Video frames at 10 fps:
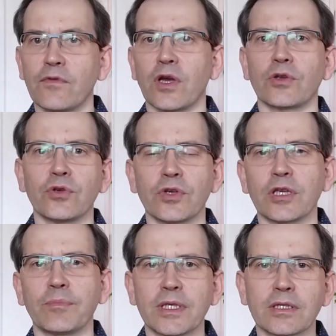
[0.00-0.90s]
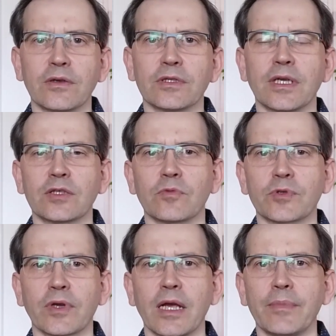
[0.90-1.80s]
If you are new here, please consider
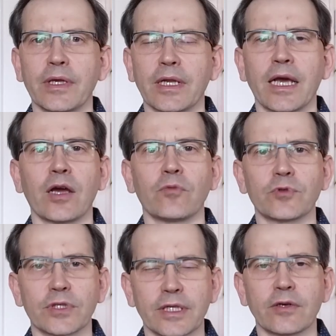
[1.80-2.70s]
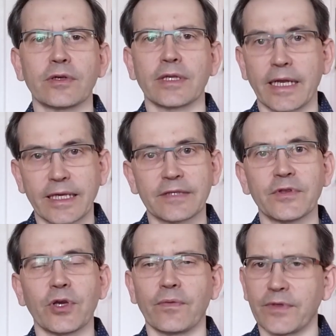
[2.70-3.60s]
subscribing. I hope to see you in the
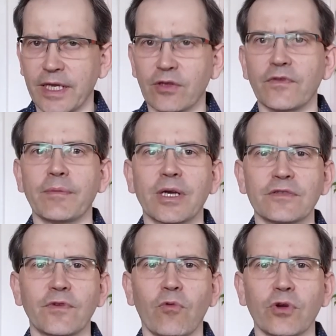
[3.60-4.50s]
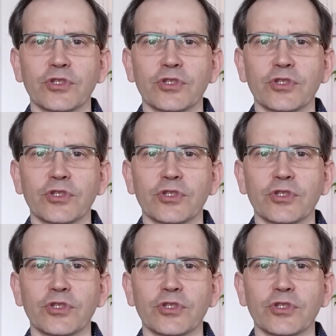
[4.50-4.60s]
next video. Thank you very much for